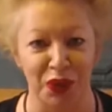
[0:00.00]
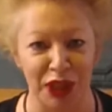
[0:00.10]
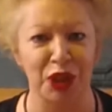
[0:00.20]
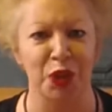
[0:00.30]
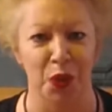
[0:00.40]

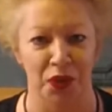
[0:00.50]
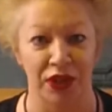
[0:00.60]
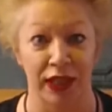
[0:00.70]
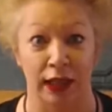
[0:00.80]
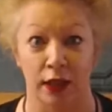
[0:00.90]
discourse
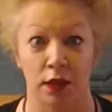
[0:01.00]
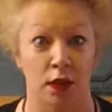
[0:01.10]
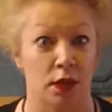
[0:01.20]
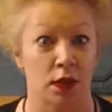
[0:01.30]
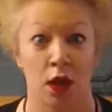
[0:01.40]

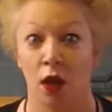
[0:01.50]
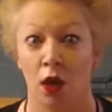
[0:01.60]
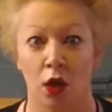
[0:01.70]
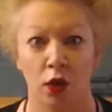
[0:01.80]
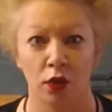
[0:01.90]
analysis.
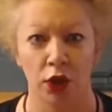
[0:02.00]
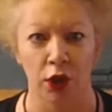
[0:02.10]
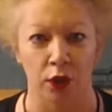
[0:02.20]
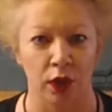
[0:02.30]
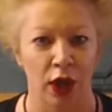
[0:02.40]
Who
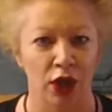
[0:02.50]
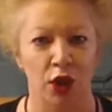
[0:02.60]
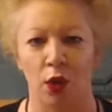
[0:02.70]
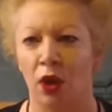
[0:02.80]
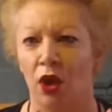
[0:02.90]
knew?
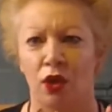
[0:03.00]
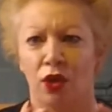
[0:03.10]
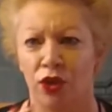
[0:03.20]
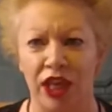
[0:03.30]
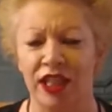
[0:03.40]
So
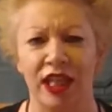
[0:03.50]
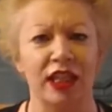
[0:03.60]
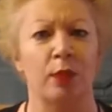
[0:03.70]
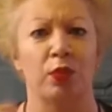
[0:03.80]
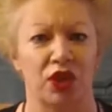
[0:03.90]
theses
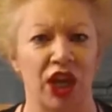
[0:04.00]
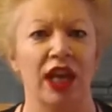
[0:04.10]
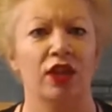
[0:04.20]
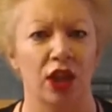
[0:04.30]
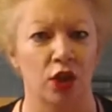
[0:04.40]
that
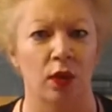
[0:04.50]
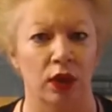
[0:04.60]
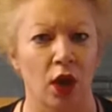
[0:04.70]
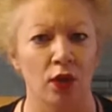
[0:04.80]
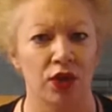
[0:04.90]
pretend they're doing
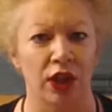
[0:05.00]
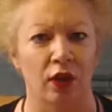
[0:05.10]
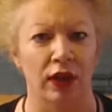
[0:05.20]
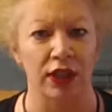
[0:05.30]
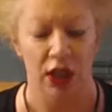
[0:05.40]
those
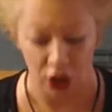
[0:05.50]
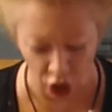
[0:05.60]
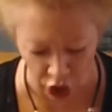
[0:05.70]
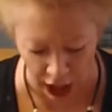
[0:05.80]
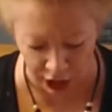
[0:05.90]
theories,
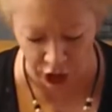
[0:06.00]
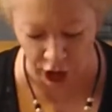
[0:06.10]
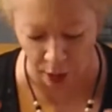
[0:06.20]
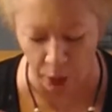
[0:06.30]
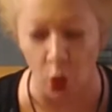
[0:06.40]

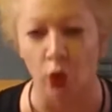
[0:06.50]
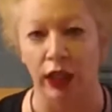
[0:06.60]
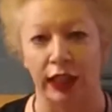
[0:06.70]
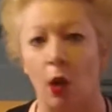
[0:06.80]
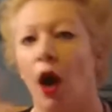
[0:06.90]
just
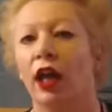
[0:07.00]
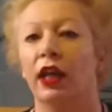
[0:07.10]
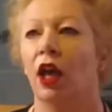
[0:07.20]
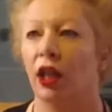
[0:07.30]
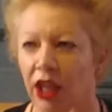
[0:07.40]
appalling. Now,
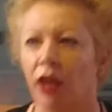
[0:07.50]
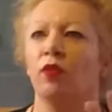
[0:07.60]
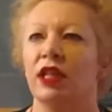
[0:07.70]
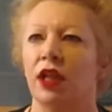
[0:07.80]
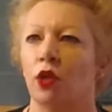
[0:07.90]
the other
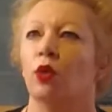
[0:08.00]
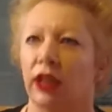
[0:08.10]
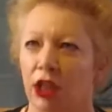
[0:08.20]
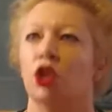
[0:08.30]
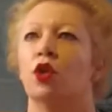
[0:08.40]
reason I thought
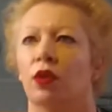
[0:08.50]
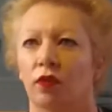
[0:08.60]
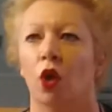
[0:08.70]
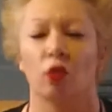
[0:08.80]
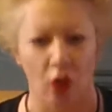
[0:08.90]
let's do the
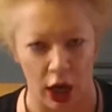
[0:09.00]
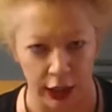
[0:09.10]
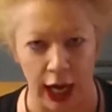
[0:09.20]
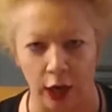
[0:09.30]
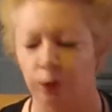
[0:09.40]
vlog right
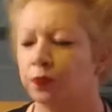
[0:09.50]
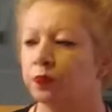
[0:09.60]
now